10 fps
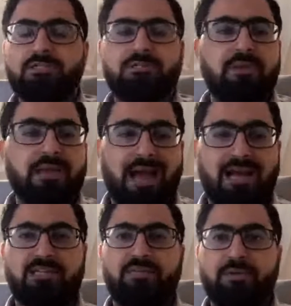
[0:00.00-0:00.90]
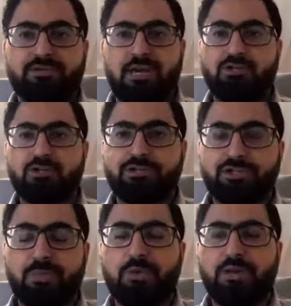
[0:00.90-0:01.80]
just being active and trying to
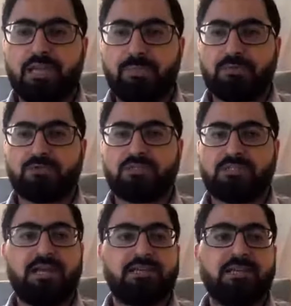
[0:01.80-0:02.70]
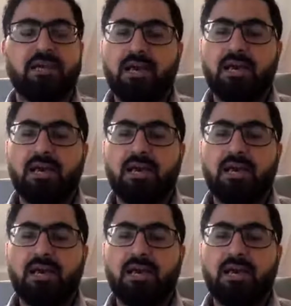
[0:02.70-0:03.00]
contribute and give to society.